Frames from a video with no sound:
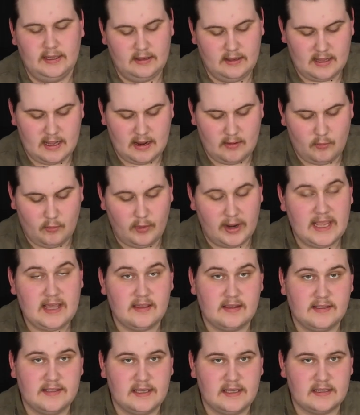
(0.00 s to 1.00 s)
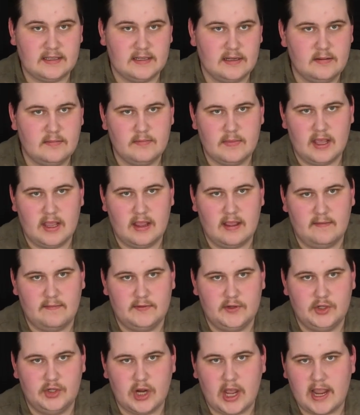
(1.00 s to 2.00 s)
They wake the system. They have
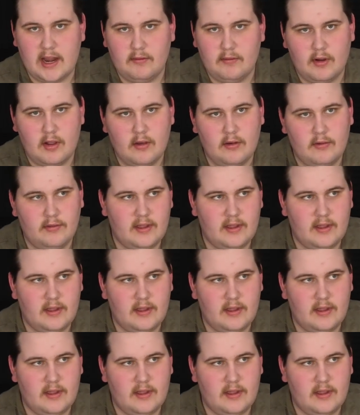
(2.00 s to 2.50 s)
gyro.